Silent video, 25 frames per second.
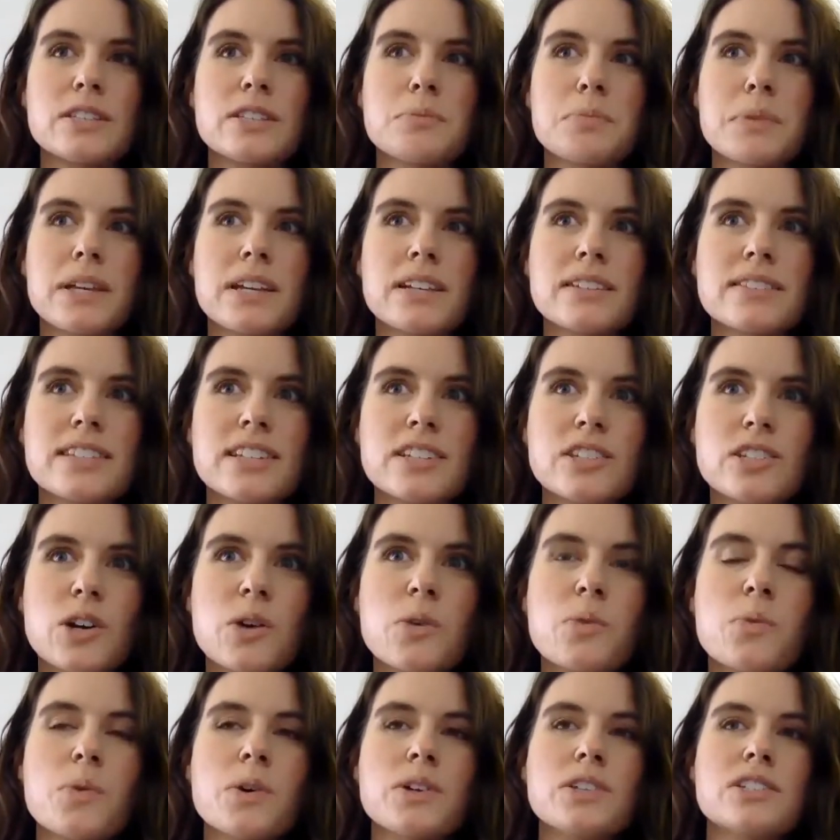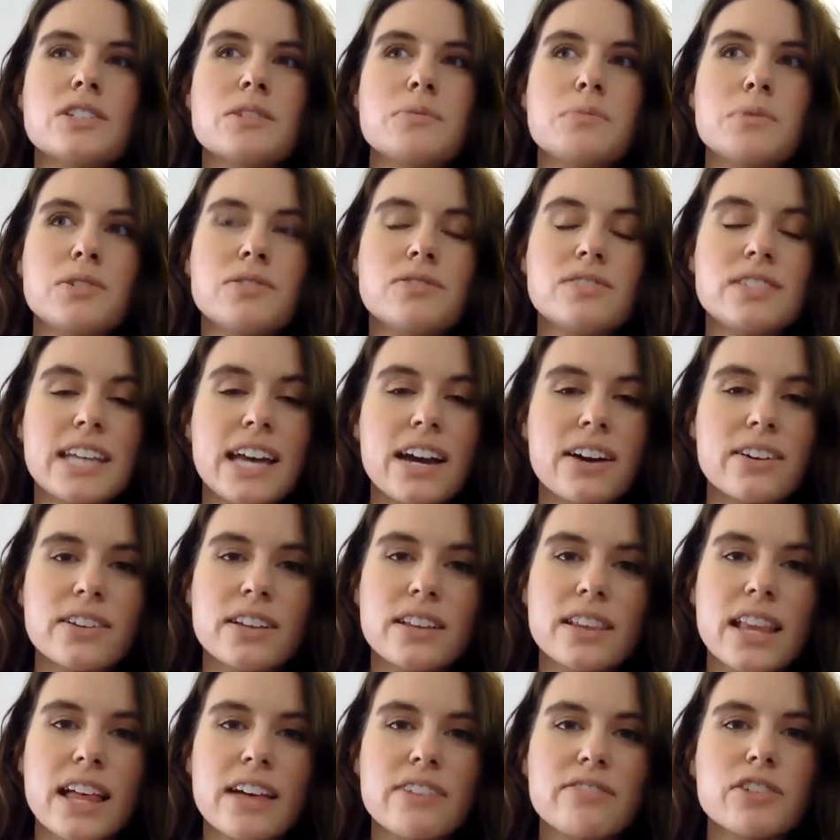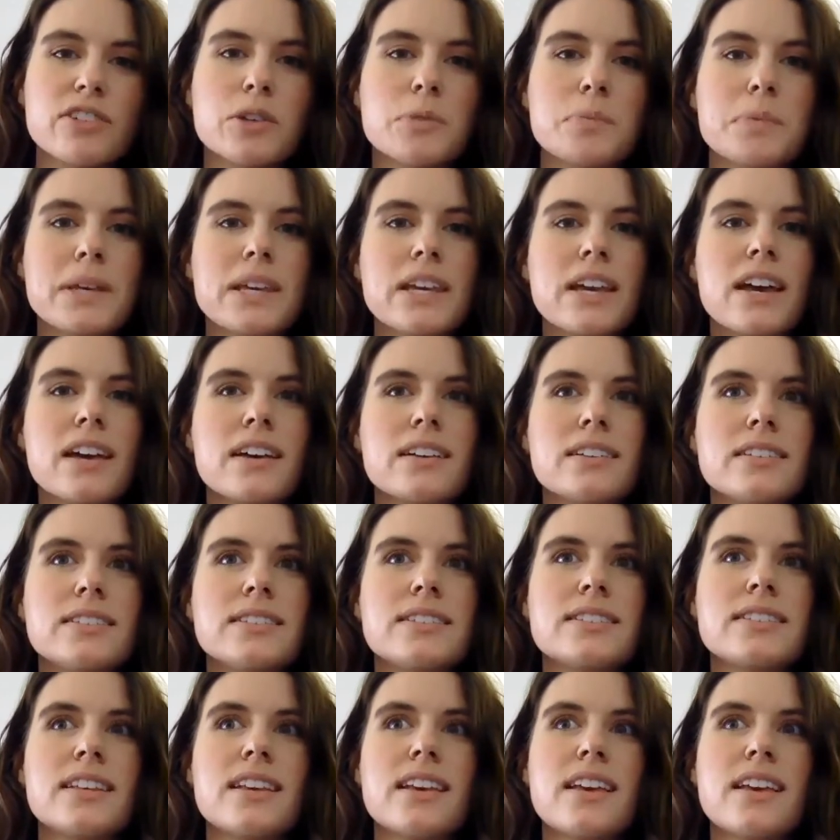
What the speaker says: because they don't want to move down a level because